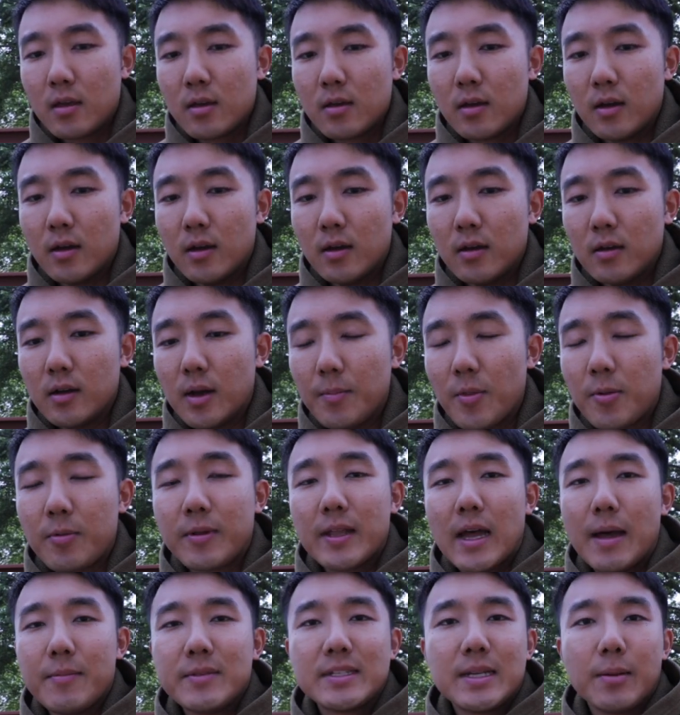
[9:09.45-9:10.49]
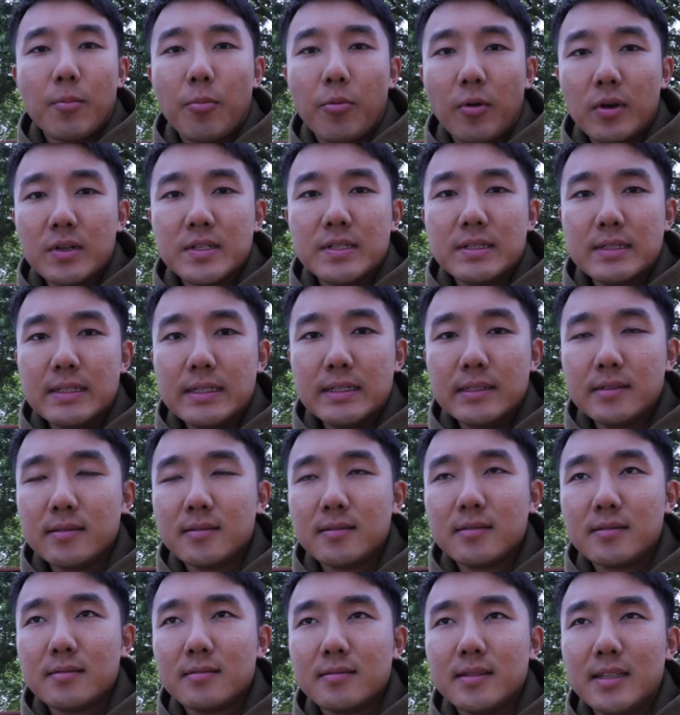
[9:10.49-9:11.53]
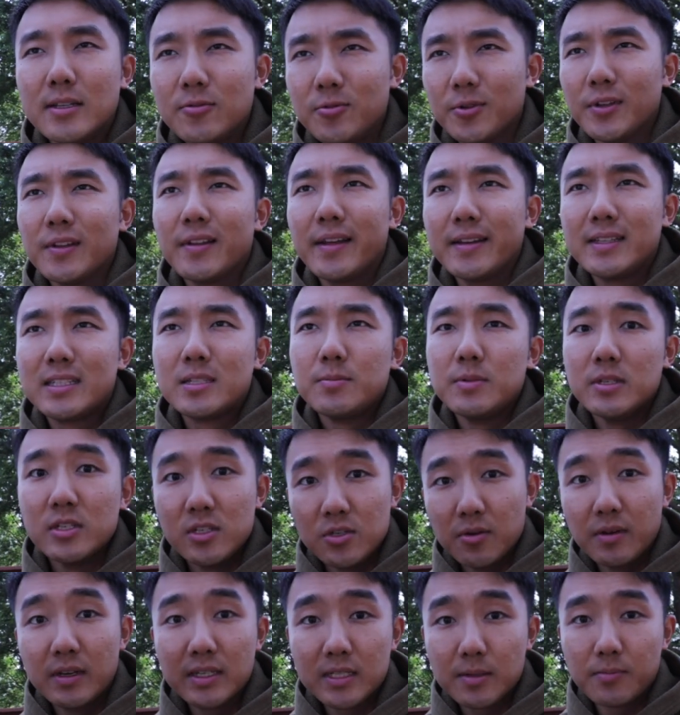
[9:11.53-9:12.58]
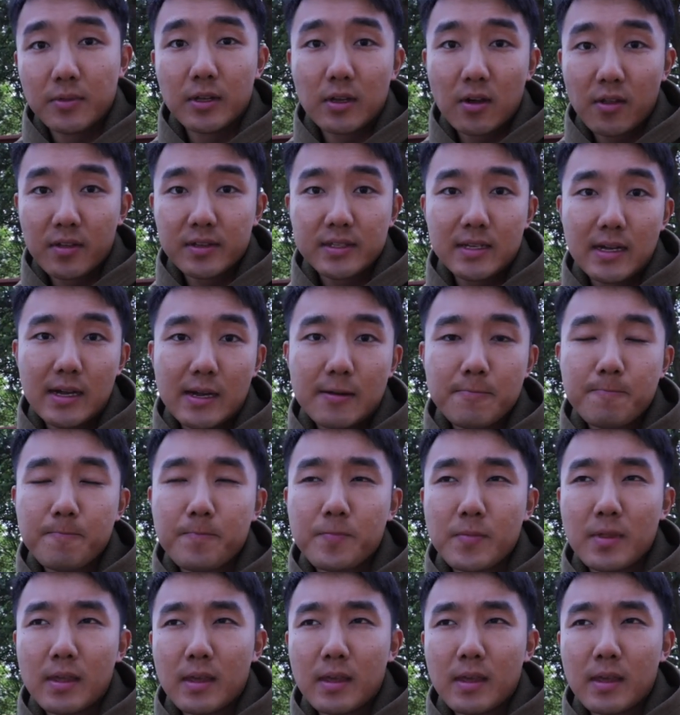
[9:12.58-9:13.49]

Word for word: uh, I'm, the, I'm the type of person that, that really likes to be doing something all the time.